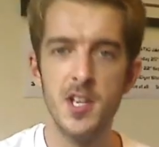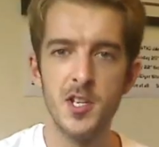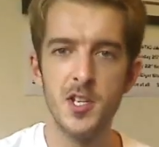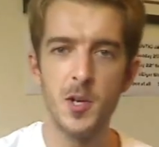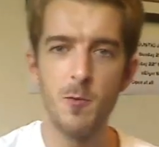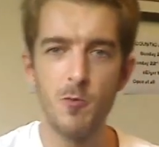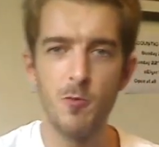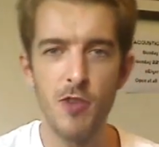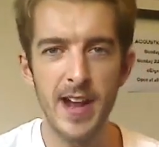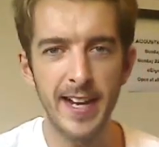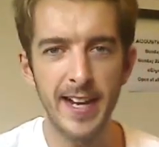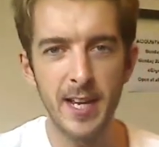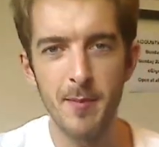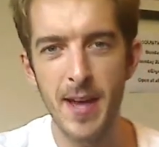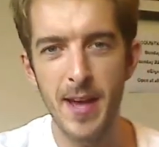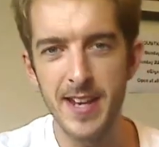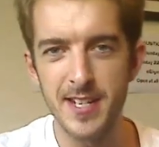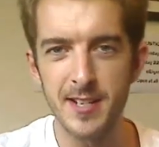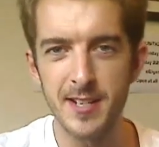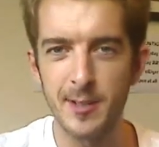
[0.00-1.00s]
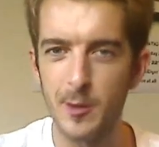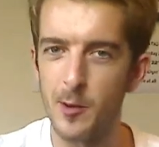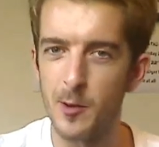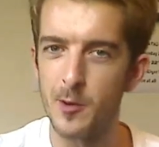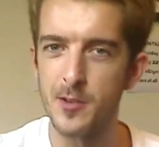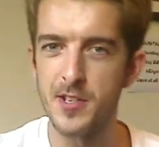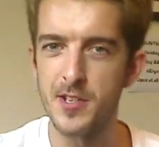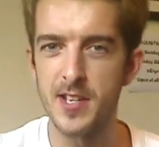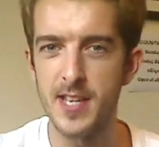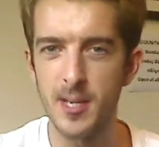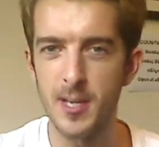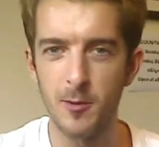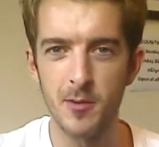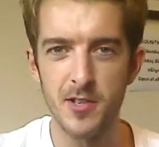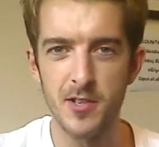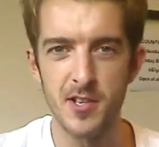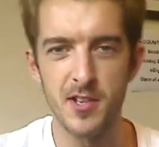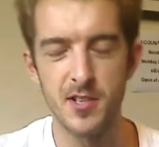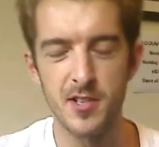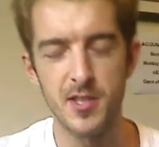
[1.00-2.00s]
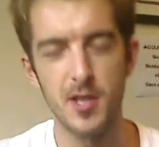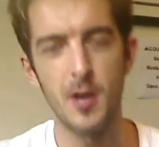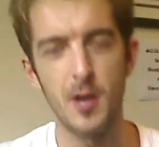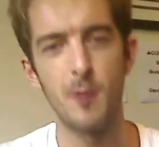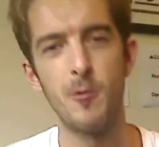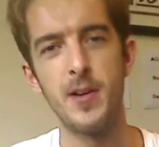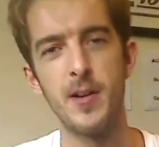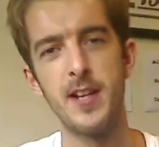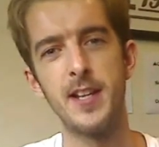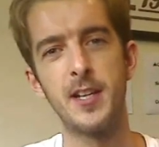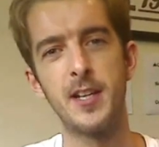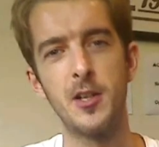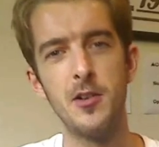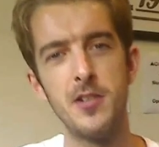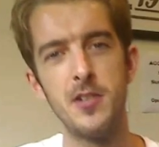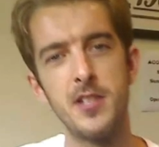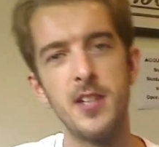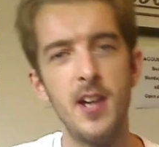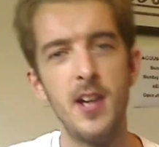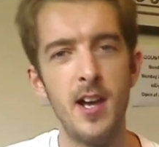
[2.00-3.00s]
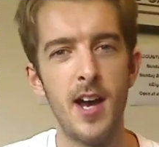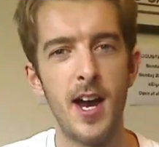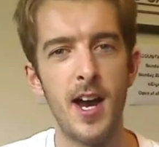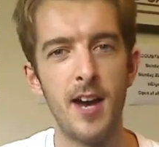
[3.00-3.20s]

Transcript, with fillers: Some recommended chord sequences that are really good.